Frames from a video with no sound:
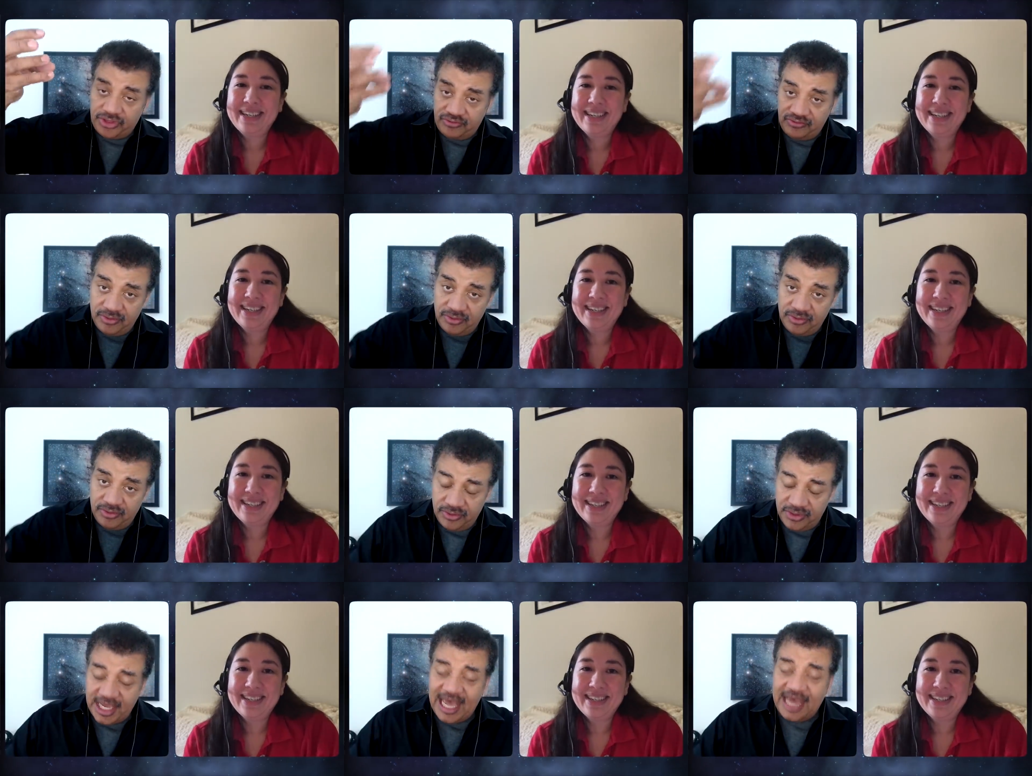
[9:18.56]

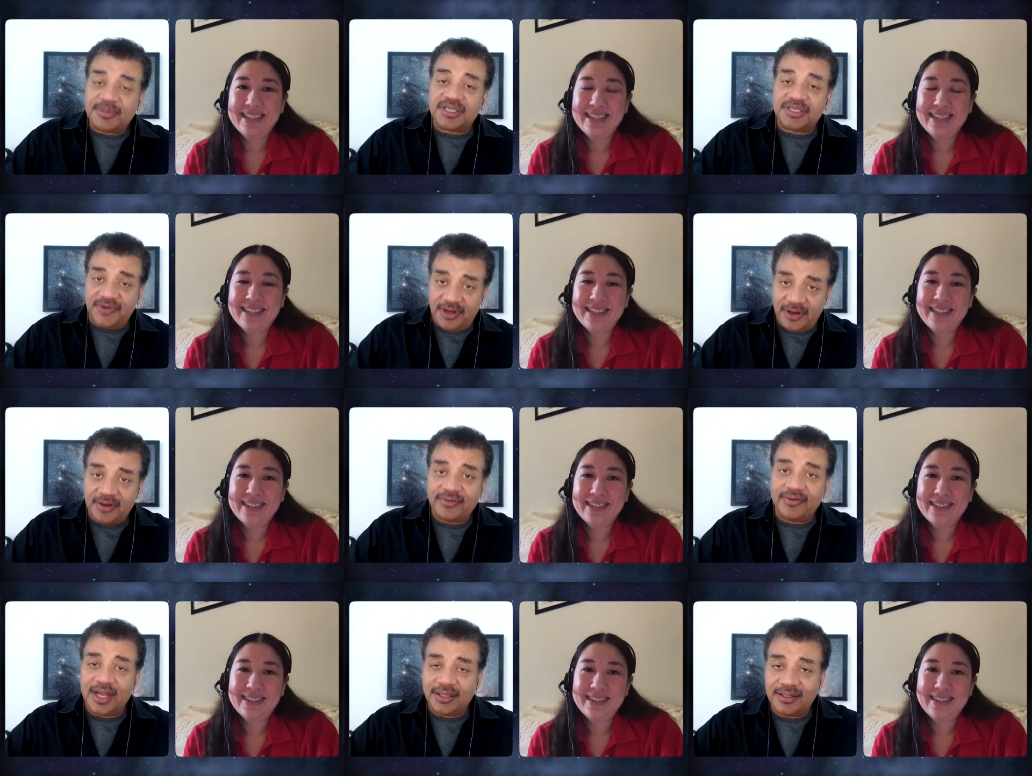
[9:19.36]
Speaker 1: through the
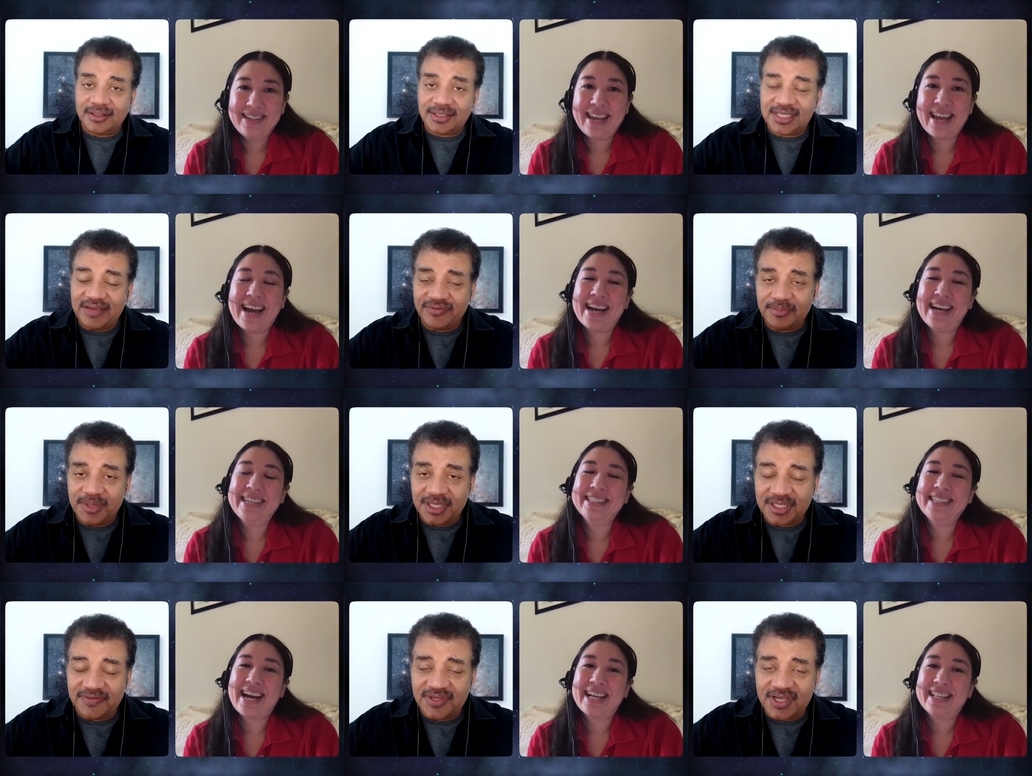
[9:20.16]
atmosphere, right? Mm. Yeah,
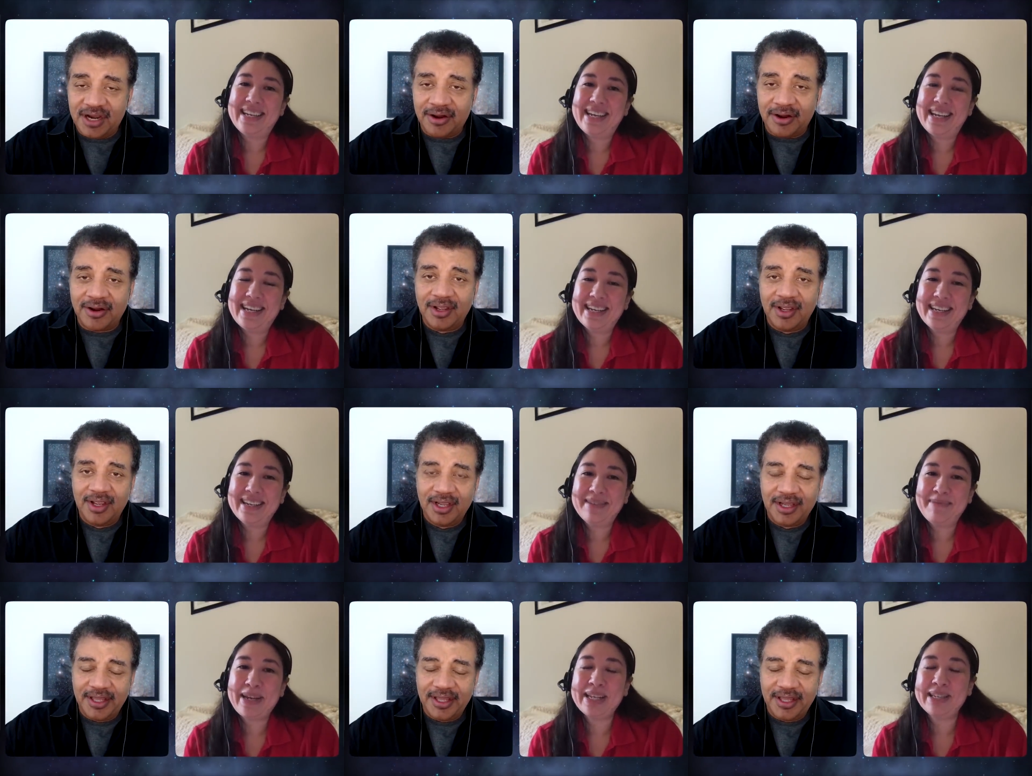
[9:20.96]
exactly.
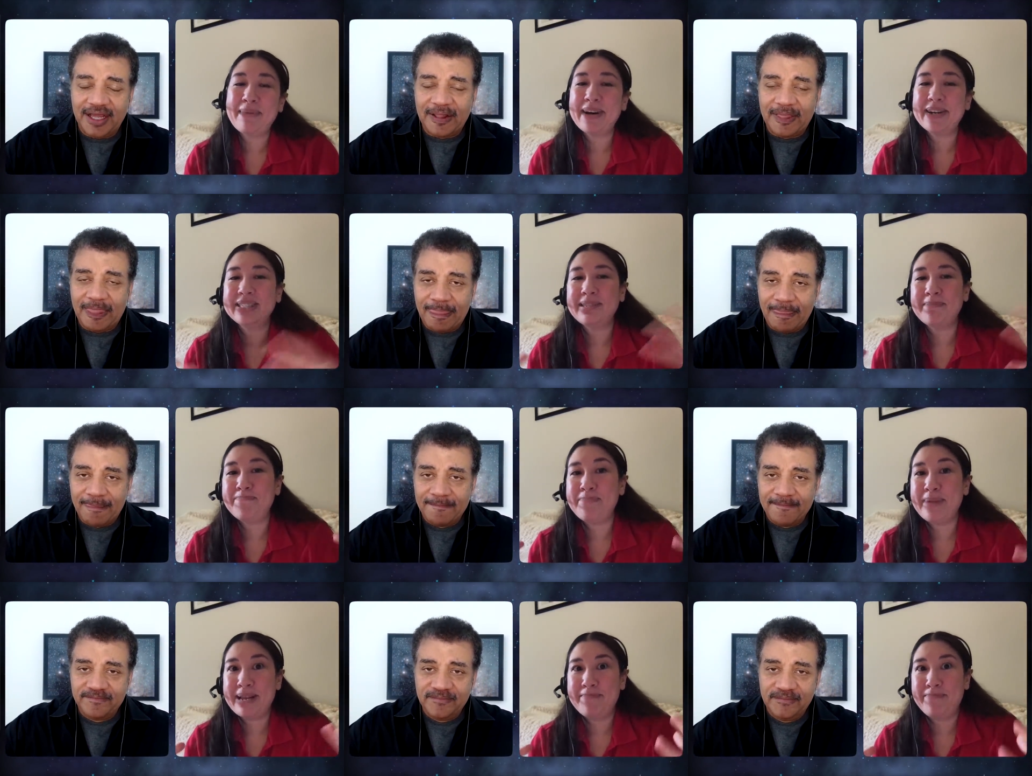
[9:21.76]
Because yeah. Mars is a
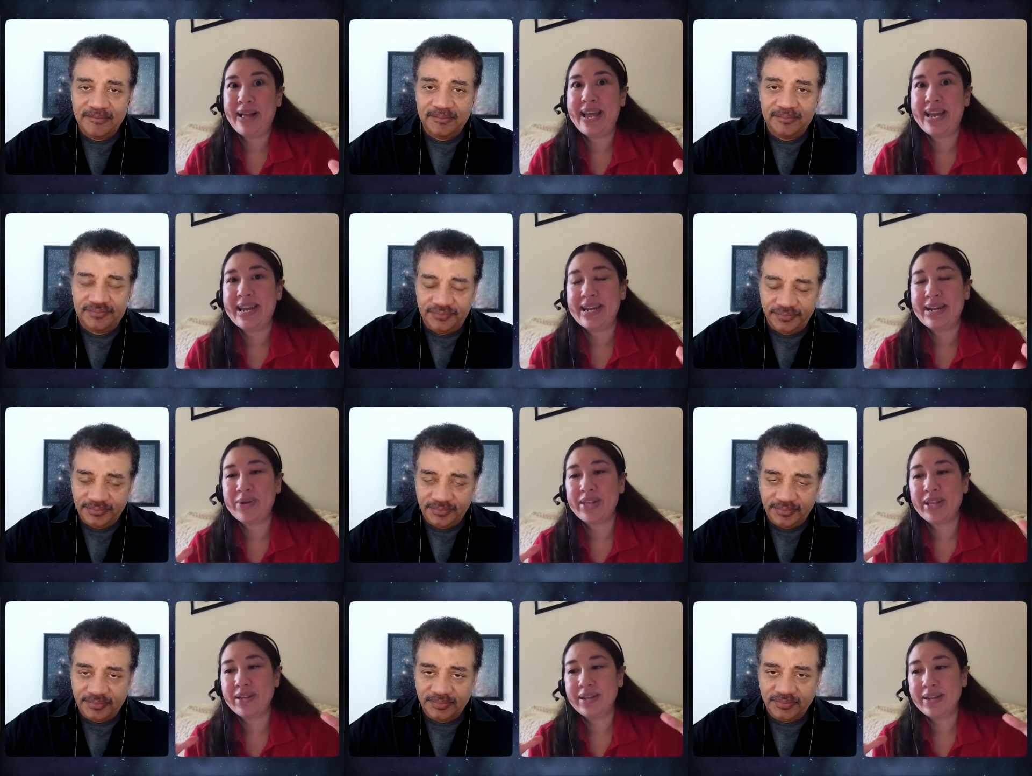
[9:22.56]
Speaker 2: big planet
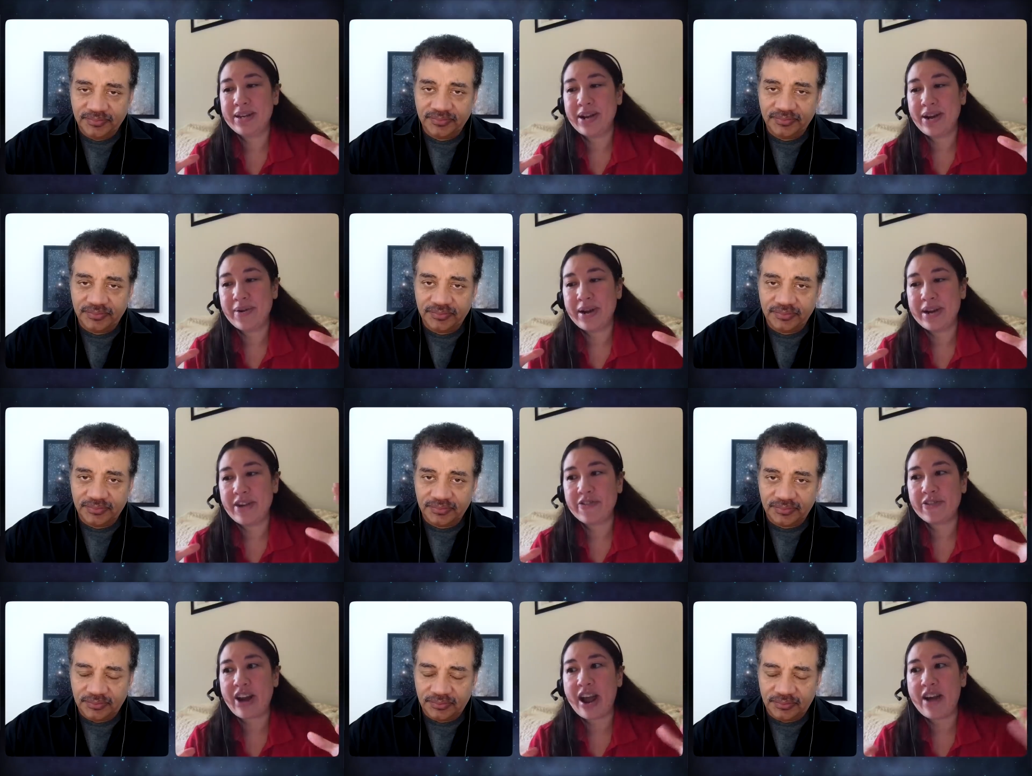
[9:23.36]
with a you know
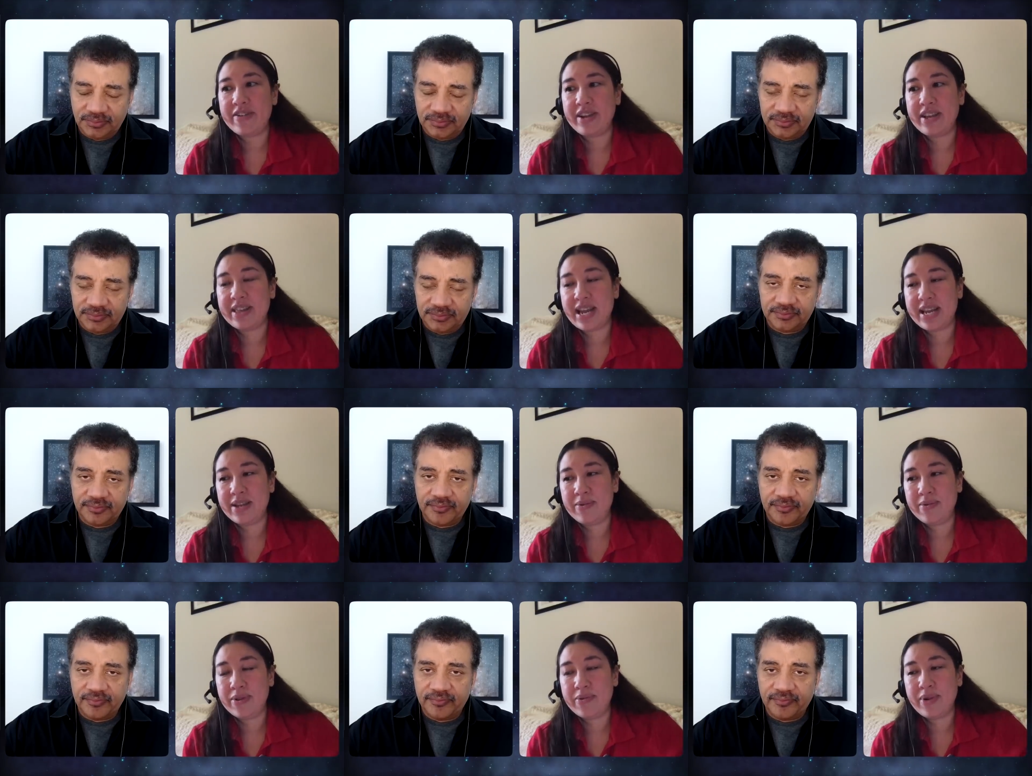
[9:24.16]
enough gravity that
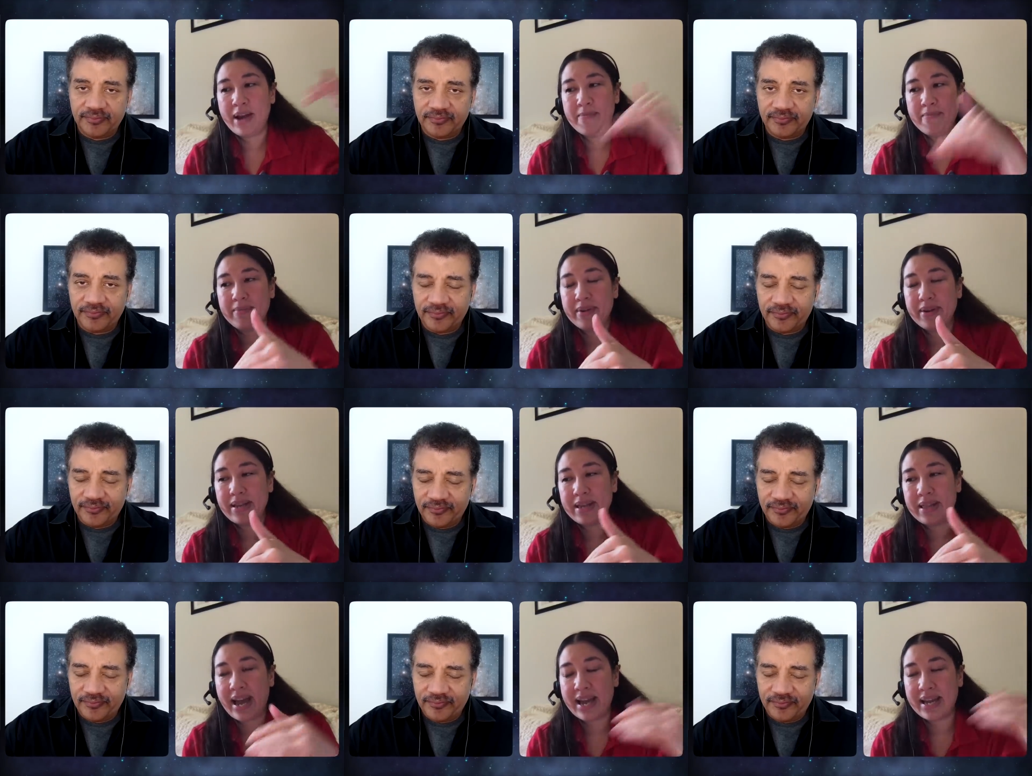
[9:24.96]
you you come
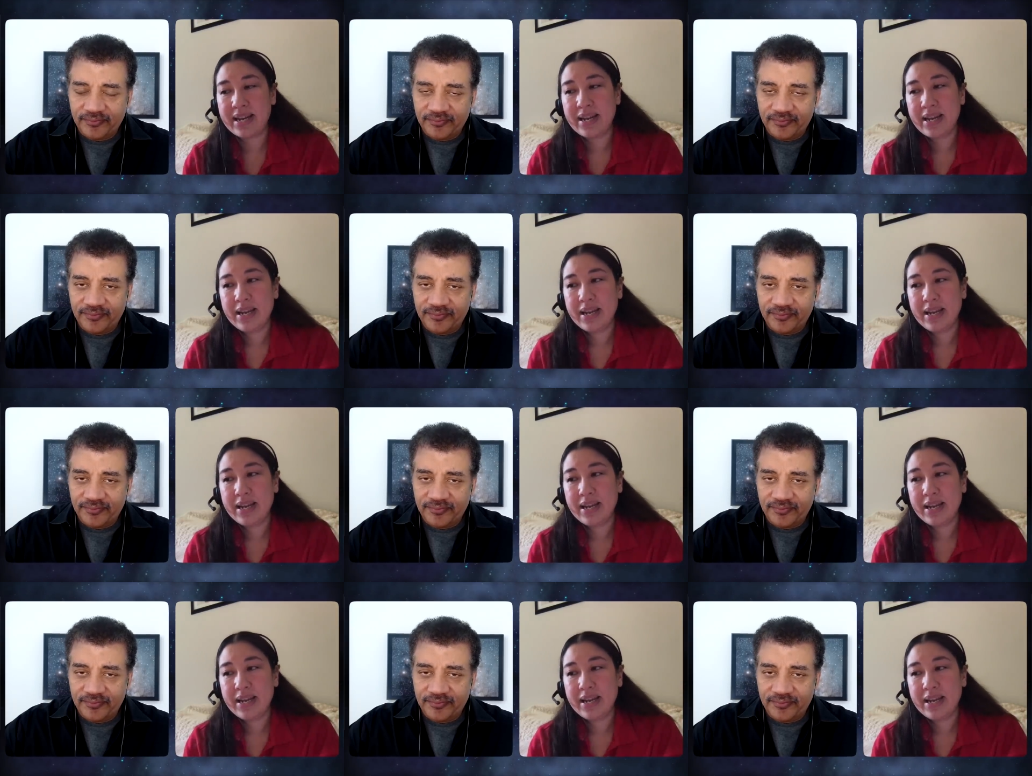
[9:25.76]
that